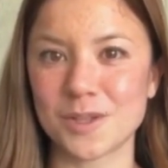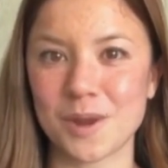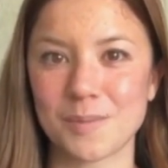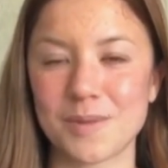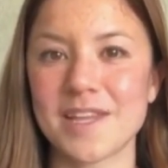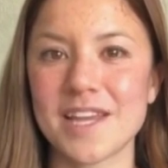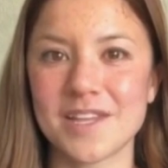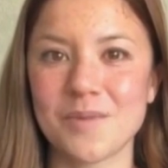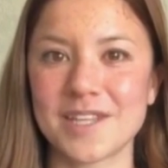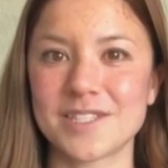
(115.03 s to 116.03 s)
completely
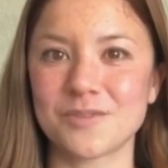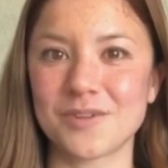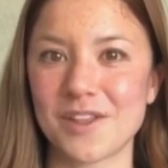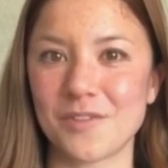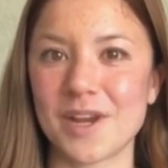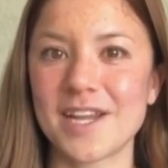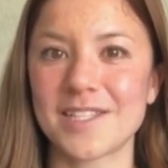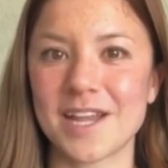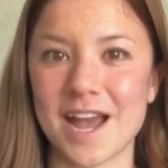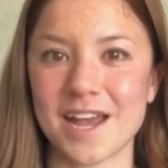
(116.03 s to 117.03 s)
risk-free for an
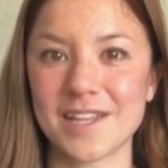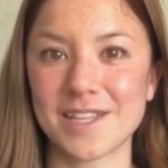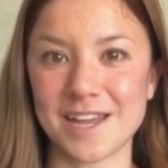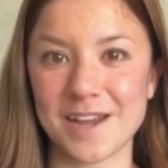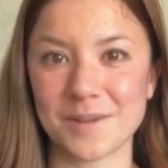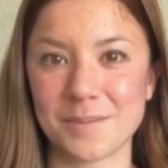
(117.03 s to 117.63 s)
entire year.